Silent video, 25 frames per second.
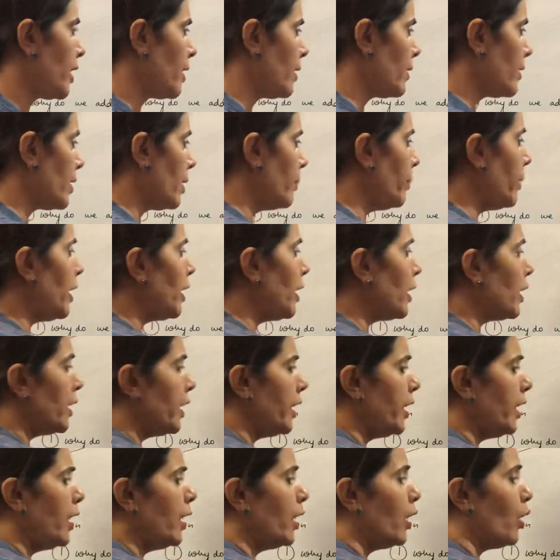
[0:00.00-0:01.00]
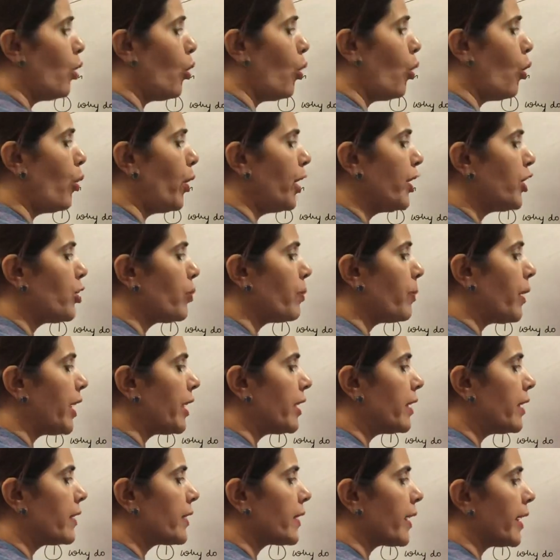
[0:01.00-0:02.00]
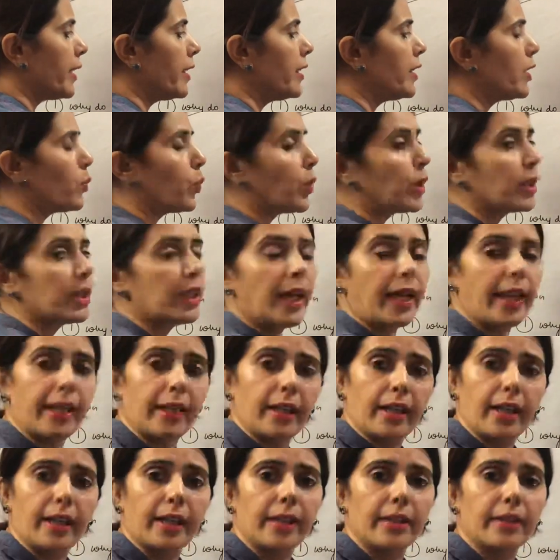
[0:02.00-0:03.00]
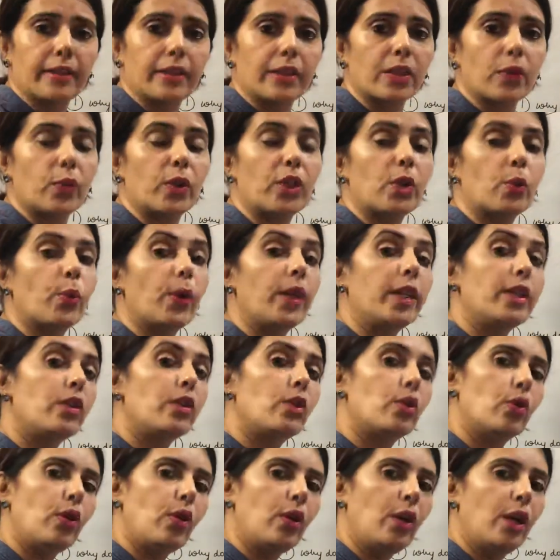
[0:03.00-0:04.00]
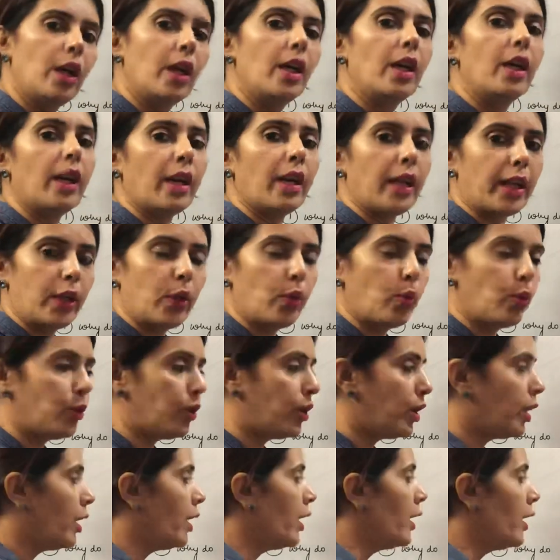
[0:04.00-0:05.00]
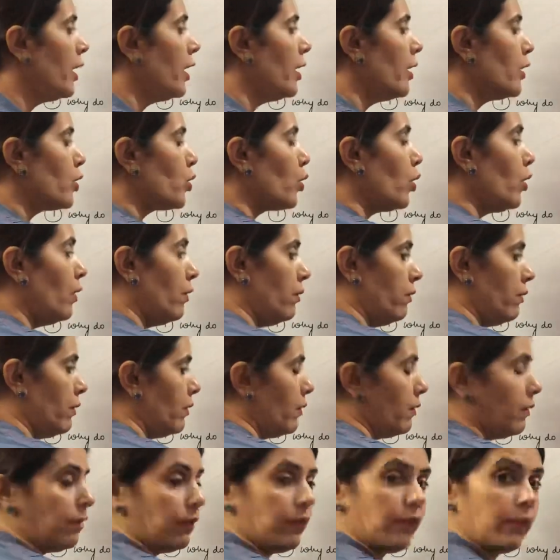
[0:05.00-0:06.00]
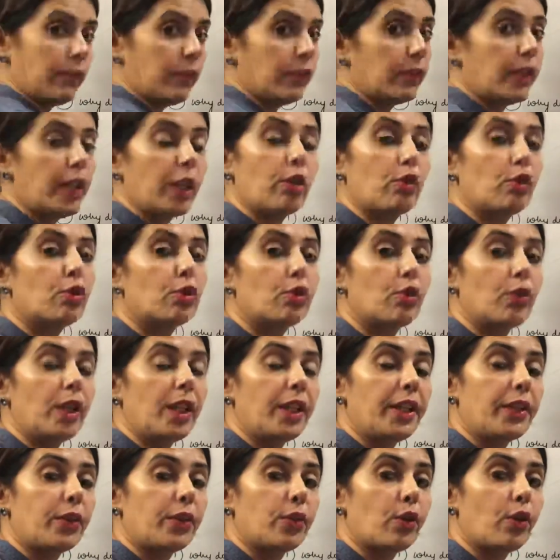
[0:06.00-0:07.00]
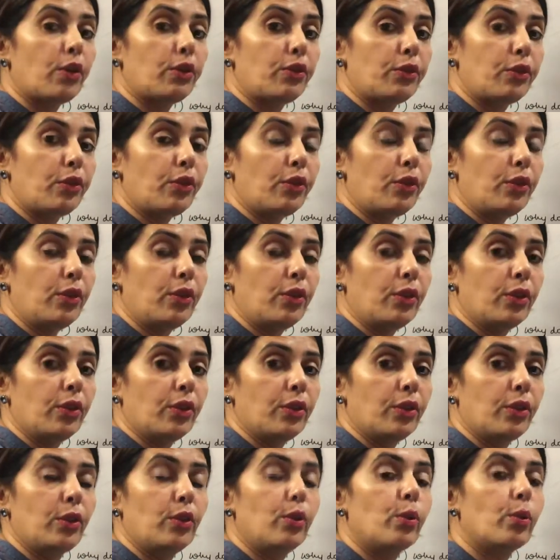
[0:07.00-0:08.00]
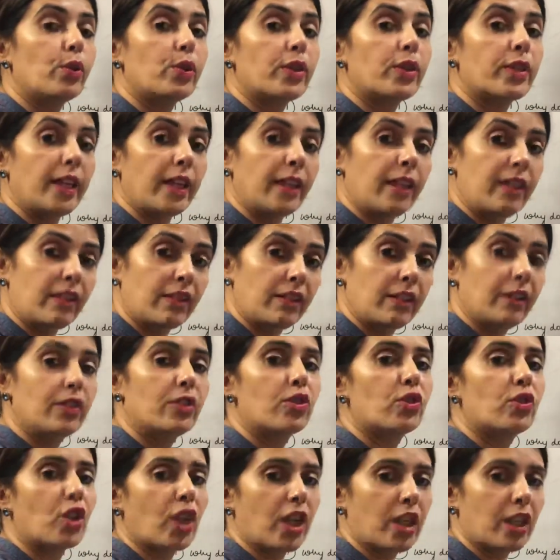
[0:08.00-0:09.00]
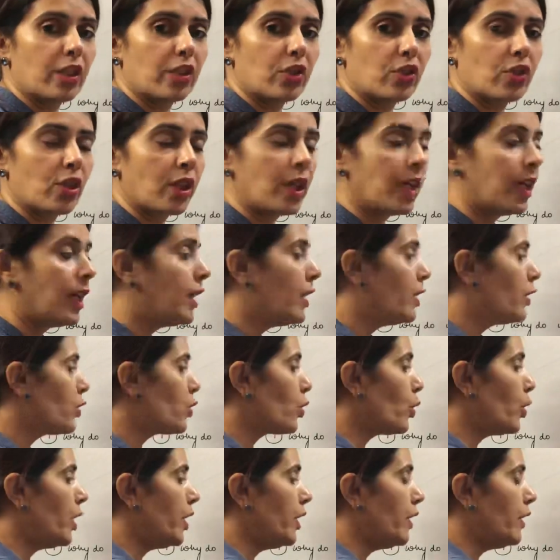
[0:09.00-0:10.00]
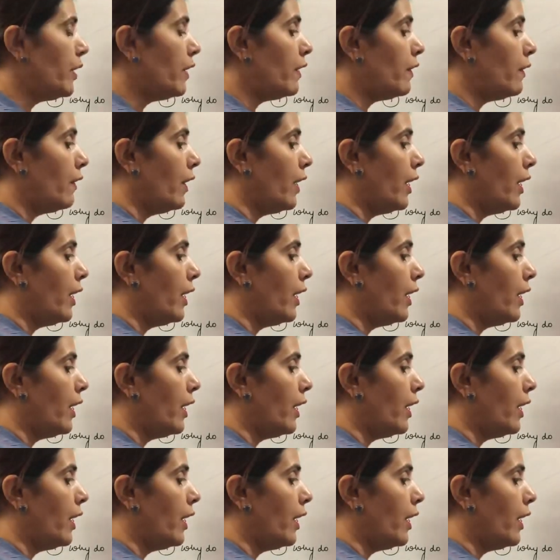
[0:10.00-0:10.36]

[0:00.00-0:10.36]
Similarly, OH minus ions were the anions which went to anode. So they go to electrode to lose their charge. So here